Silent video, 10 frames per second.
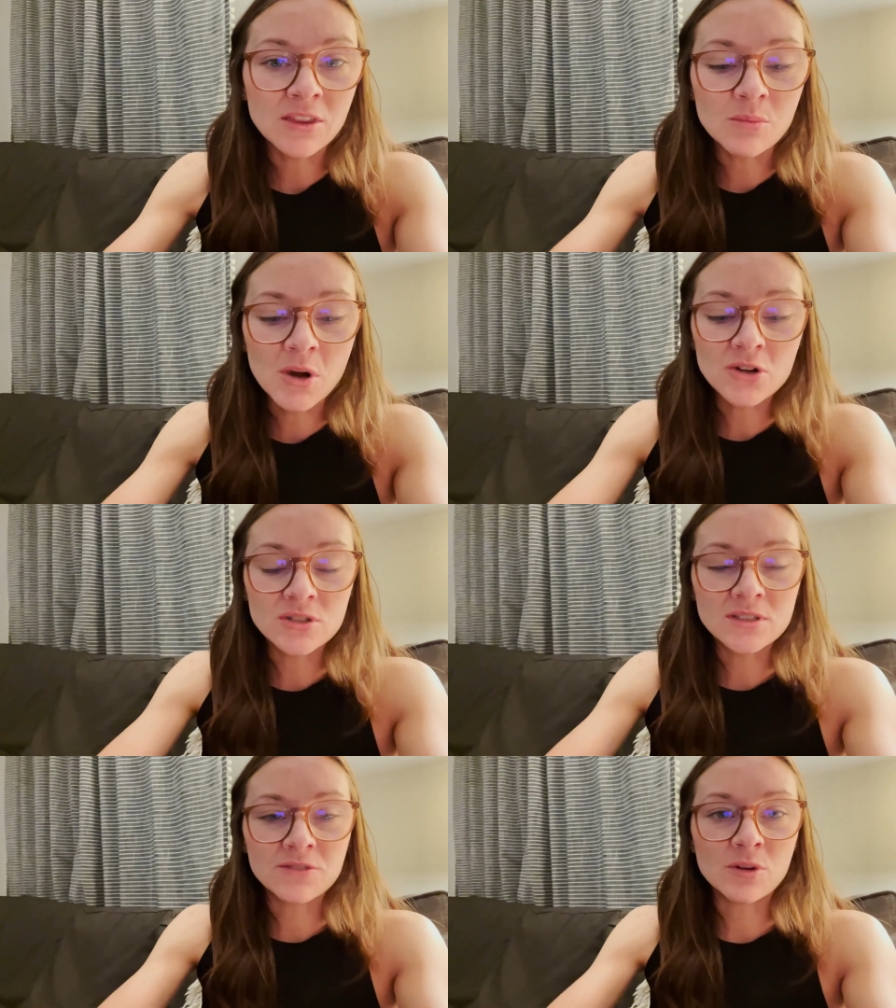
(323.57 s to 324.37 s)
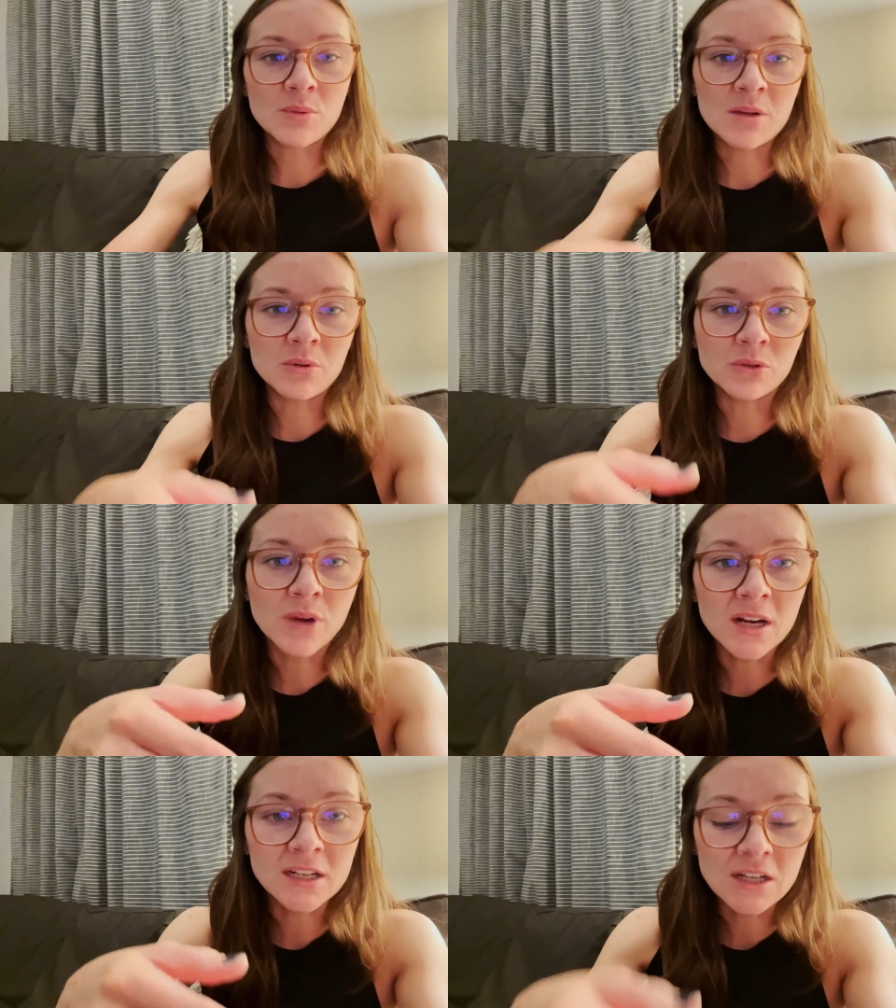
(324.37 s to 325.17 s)
in the margins of your Bible and
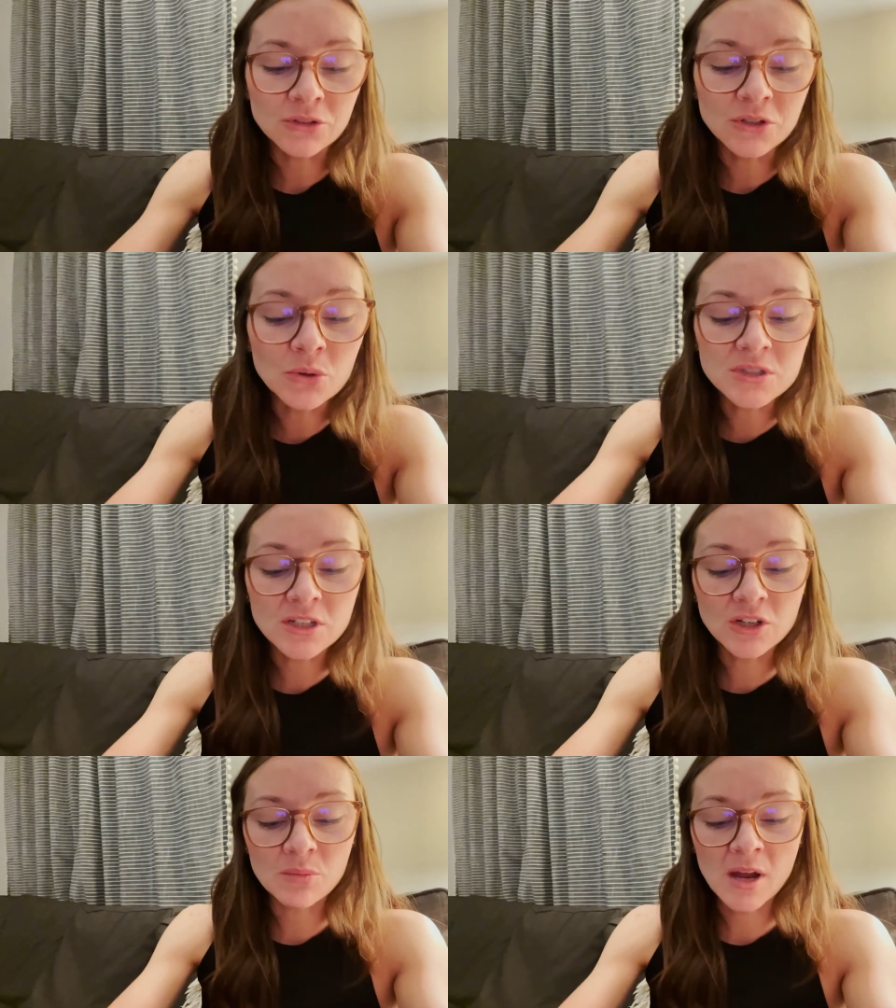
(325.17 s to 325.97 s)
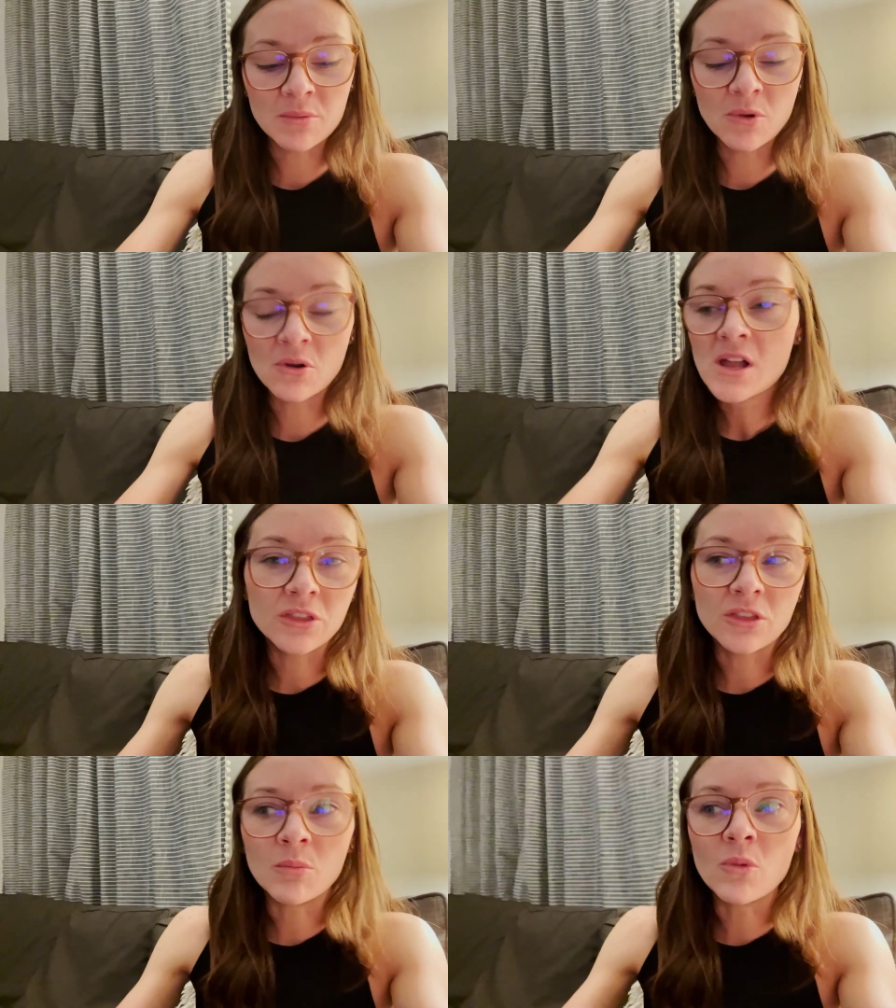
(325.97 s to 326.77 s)
writing down notes in your Bible,
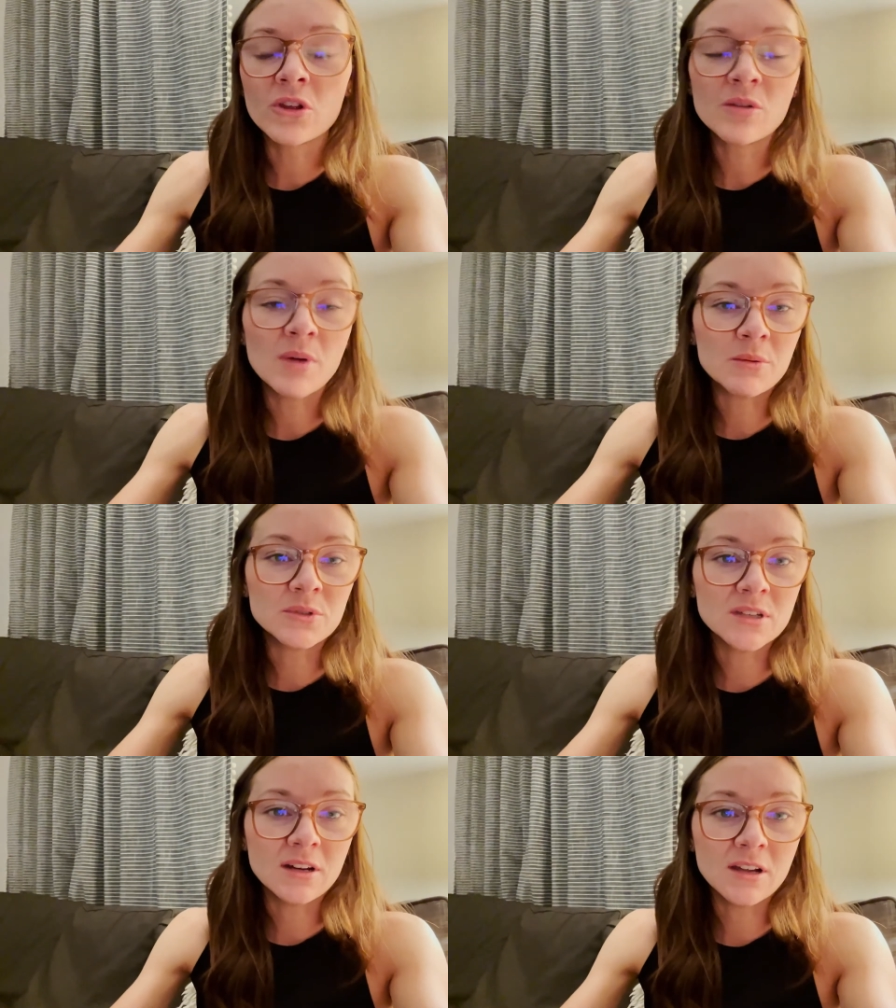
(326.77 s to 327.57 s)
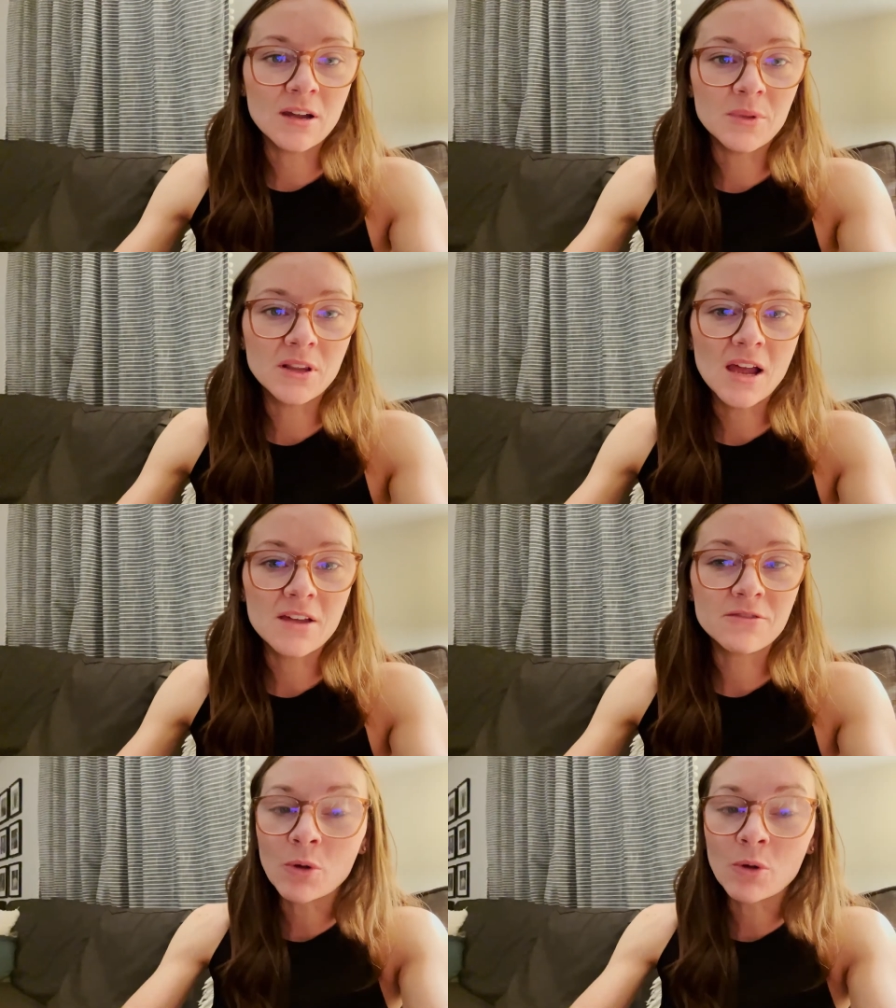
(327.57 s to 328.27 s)
the more the Bible is going to come alive.